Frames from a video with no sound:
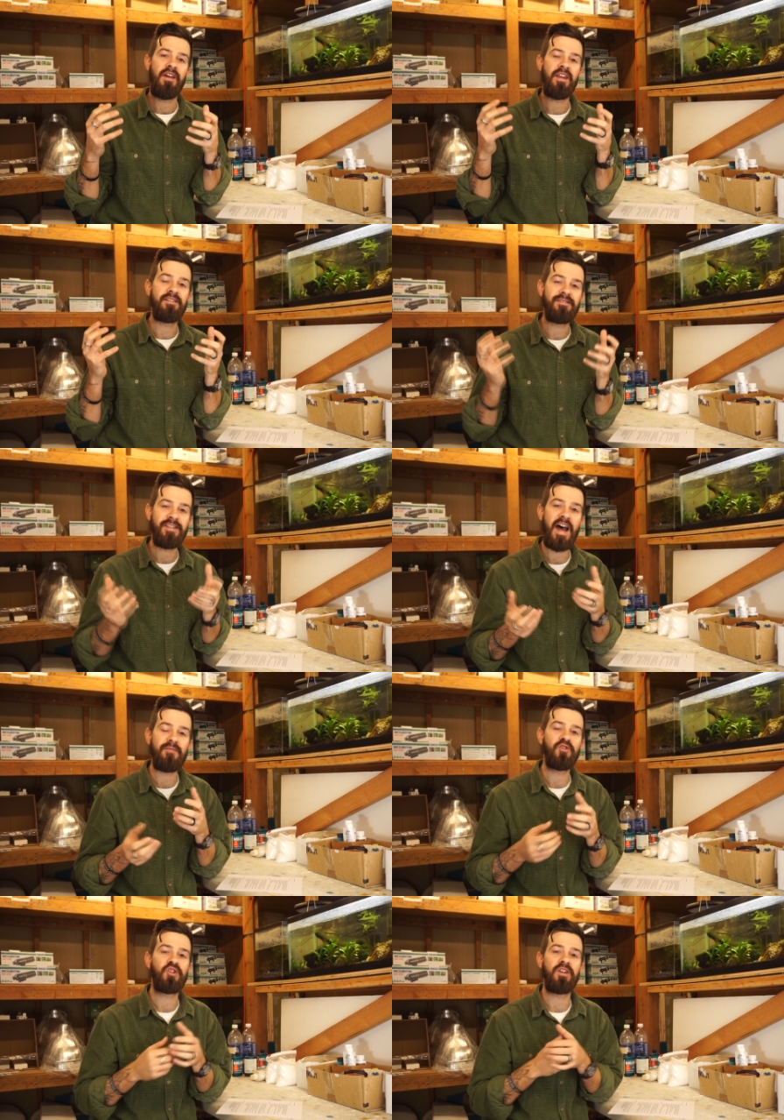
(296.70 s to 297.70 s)
and
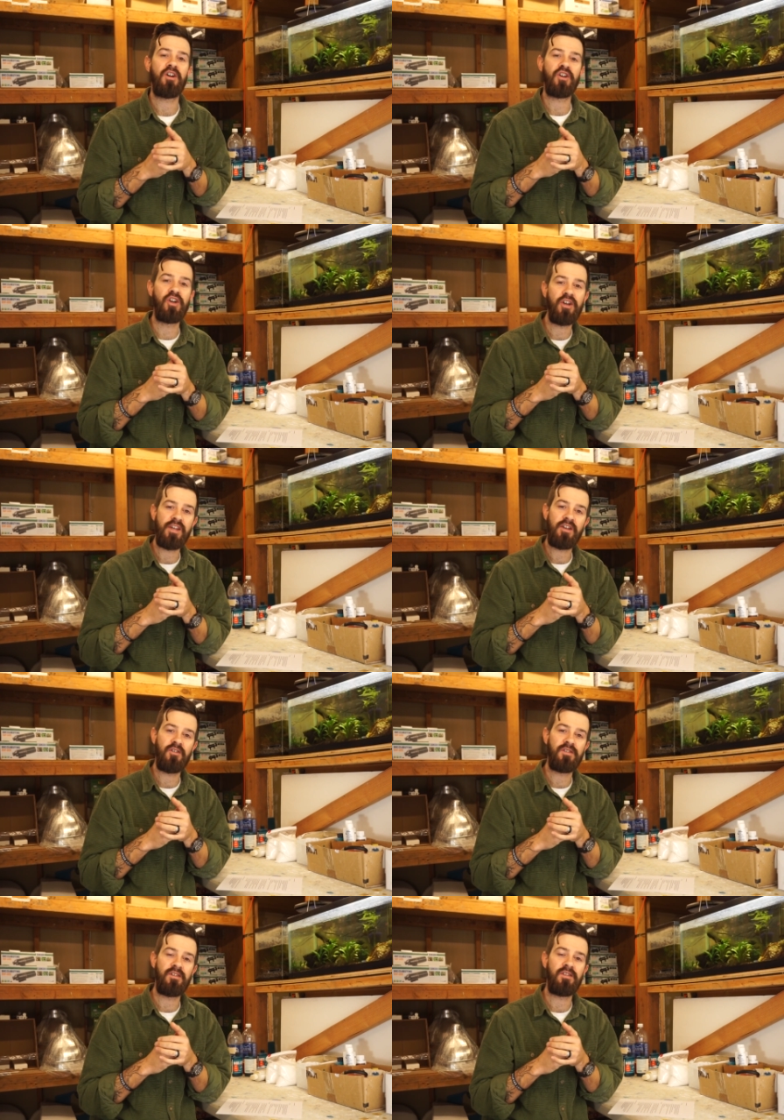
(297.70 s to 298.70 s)
establishing a good
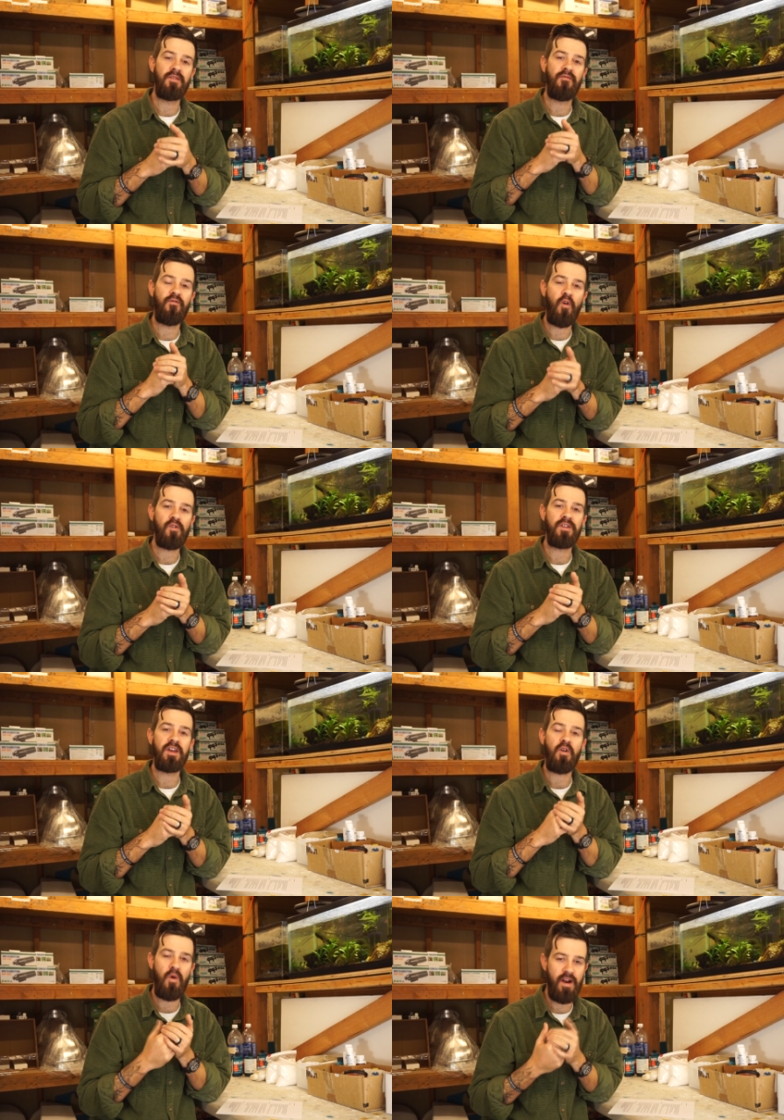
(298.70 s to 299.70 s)
ecosystem for the
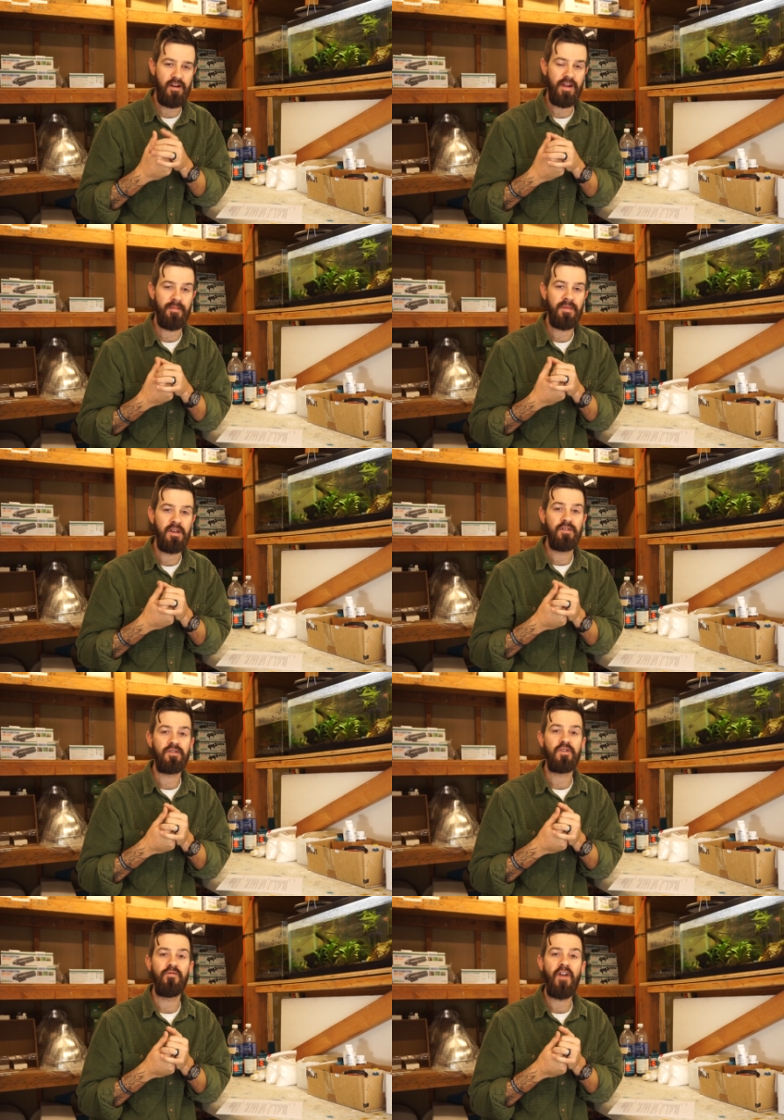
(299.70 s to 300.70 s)
aquarium.
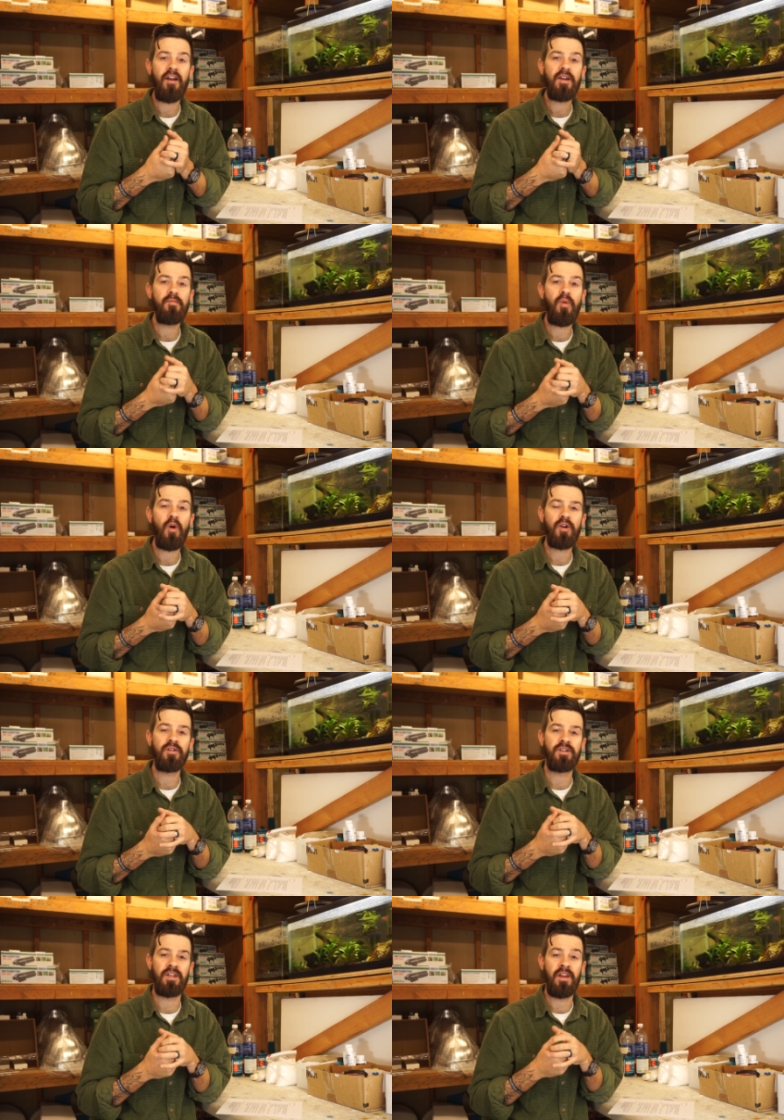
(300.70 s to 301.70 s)
So it's very
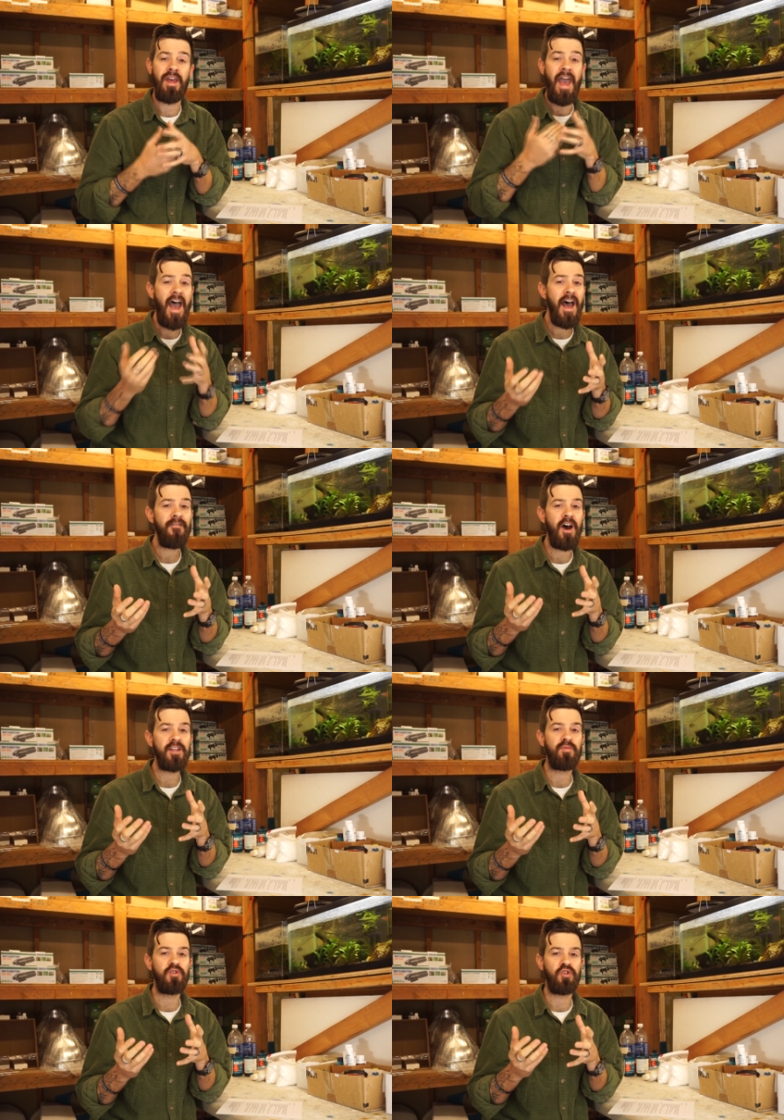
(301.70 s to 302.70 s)
important to have
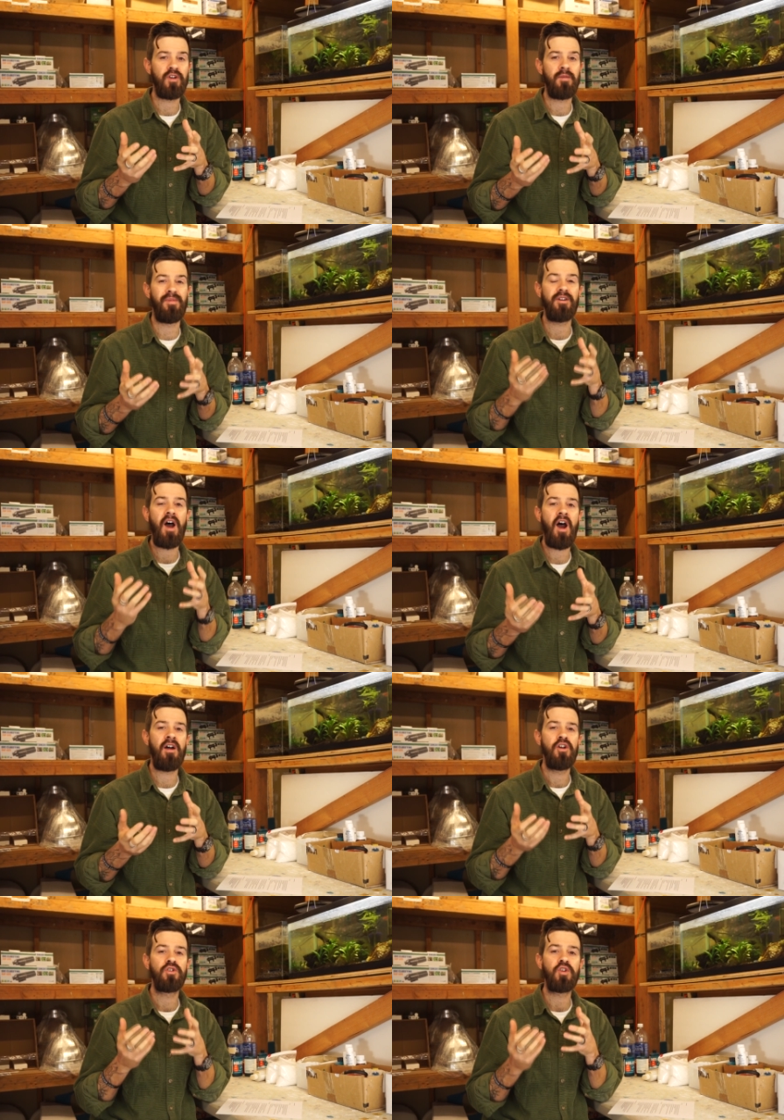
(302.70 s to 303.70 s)
husbandry, but
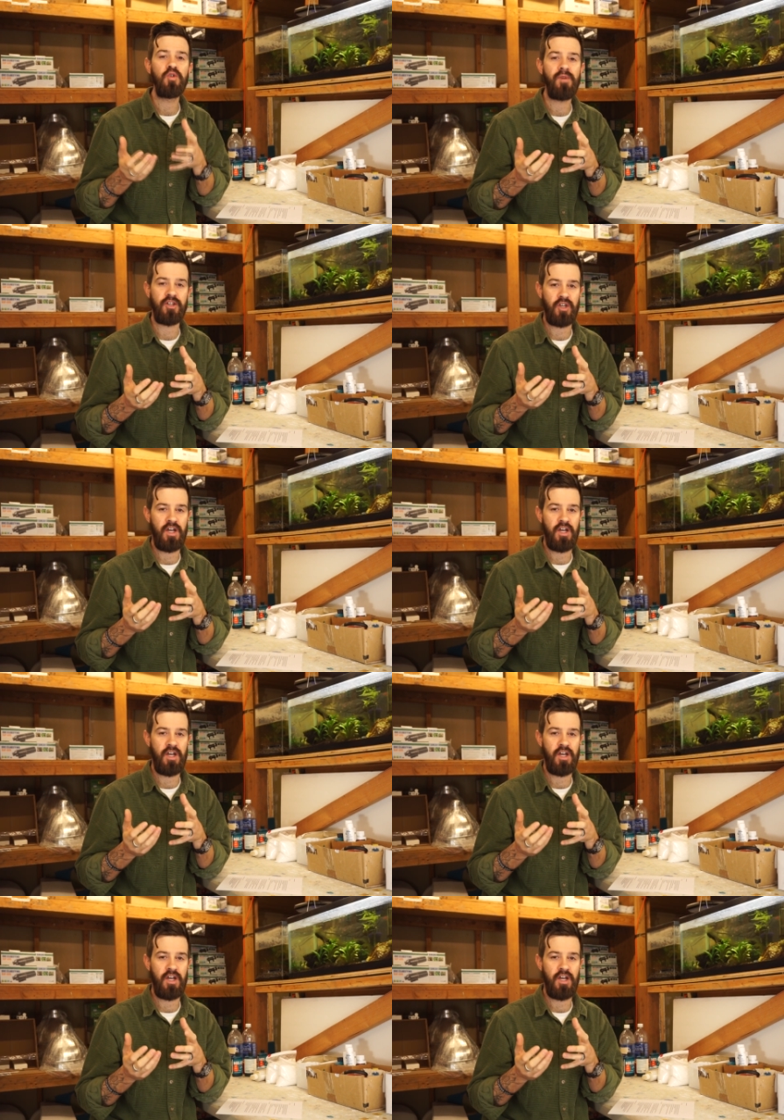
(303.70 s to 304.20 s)
not too much